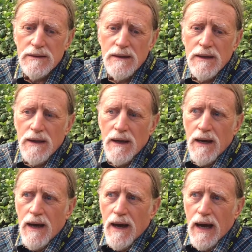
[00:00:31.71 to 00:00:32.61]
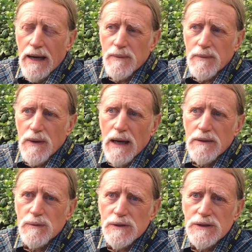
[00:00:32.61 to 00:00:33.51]
And
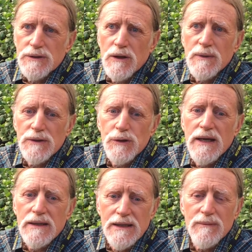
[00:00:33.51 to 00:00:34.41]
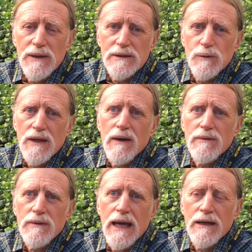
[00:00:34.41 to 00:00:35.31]
I was determined to try to keep bees
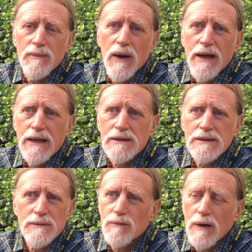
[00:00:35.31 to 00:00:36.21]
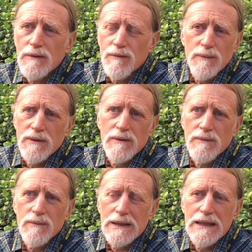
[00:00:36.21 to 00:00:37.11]
without antibiotics right from the
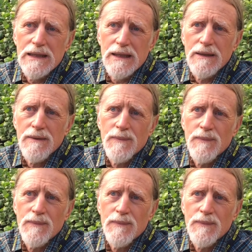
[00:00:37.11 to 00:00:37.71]
beginning.